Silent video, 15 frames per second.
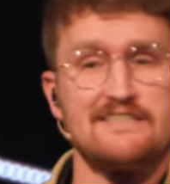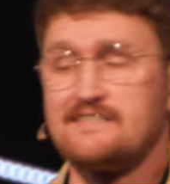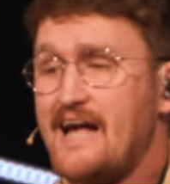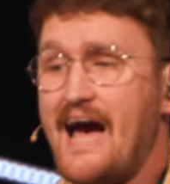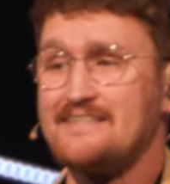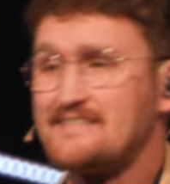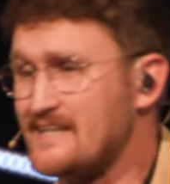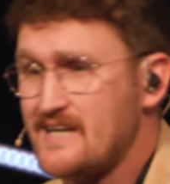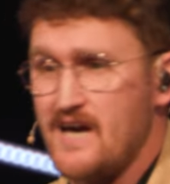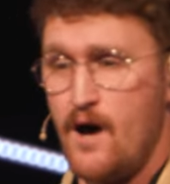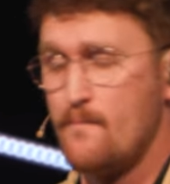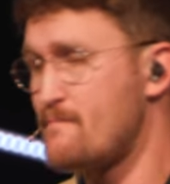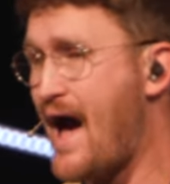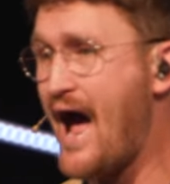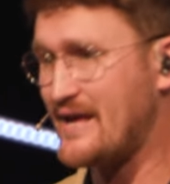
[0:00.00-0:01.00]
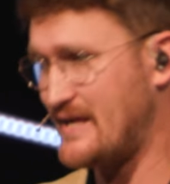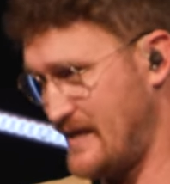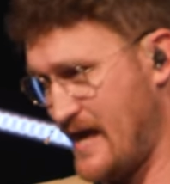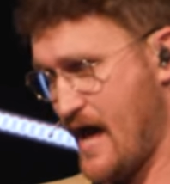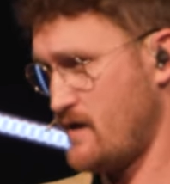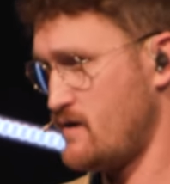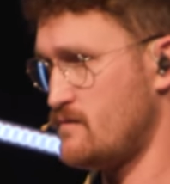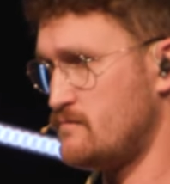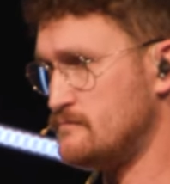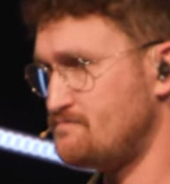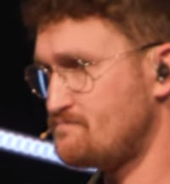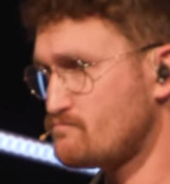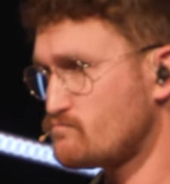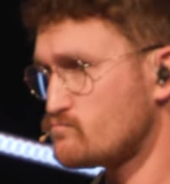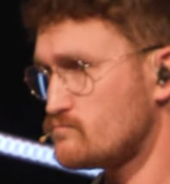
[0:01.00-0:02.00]
hasn't come back yet.
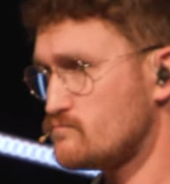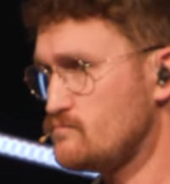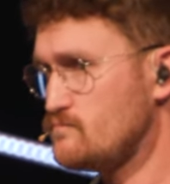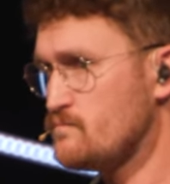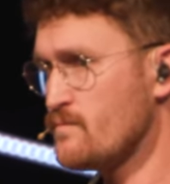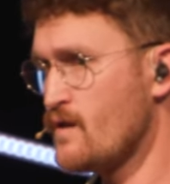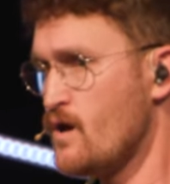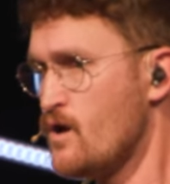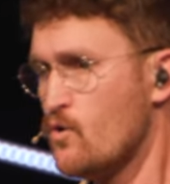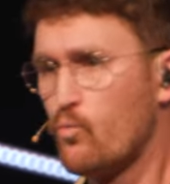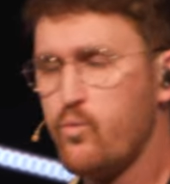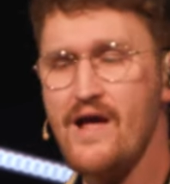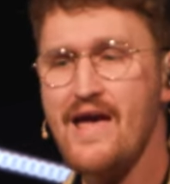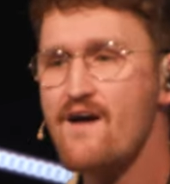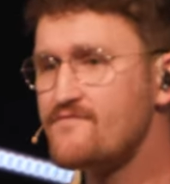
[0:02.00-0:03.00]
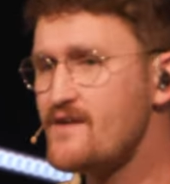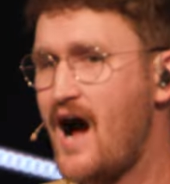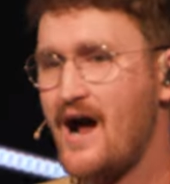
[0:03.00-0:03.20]
We have not